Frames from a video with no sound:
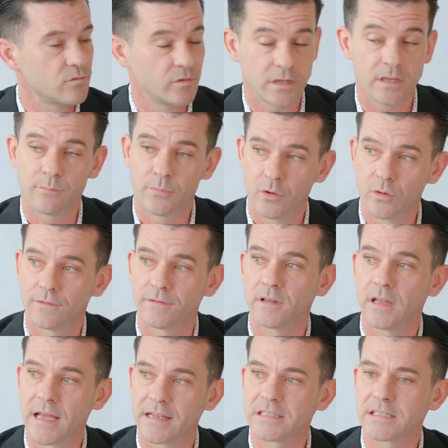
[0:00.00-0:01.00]
really beautiful
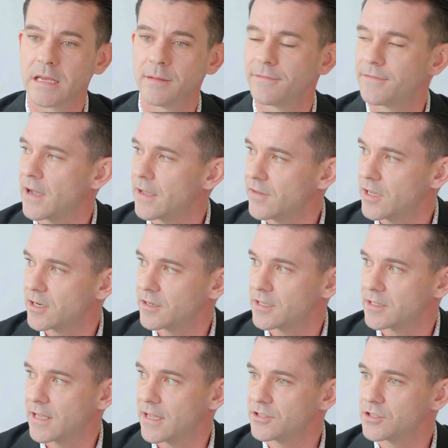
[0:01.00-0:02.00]
landscape 5-acre
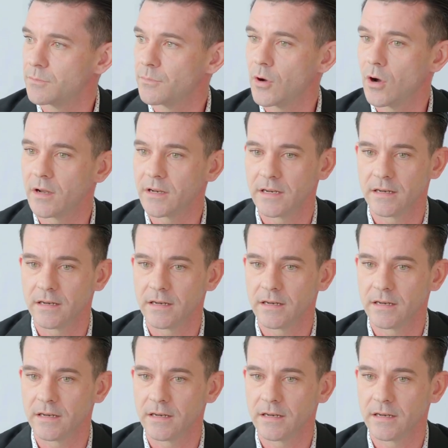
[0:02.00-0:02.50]
detention pond,